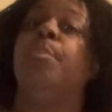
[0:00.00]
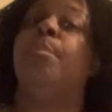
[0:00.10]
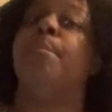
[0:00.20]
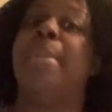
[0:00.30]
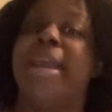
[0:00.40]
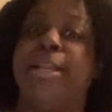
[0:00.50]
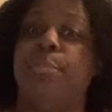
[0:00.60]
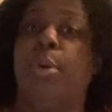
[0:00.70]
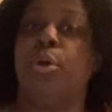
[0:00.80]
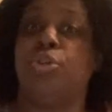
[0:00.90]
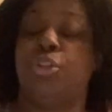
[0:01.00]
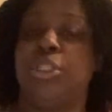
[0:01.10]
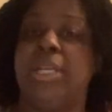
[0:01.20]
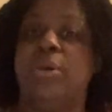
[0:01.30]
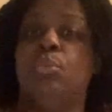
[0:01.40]
made a purchase
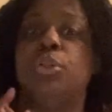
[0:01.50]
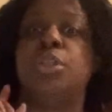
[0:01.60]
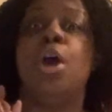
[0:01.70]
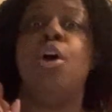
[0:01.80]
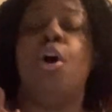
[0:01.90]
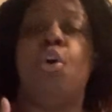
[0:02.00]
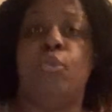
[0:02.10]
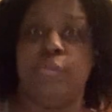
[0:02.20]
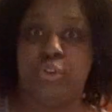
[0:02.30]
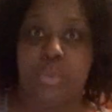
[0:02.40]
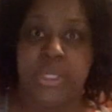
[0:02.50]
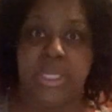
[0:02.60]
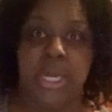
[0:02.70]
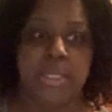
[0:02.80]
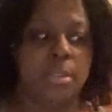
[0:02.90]
that was over
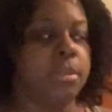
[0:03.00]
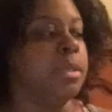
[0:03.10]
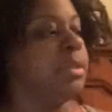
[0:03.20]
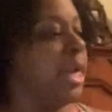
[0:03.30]
$20.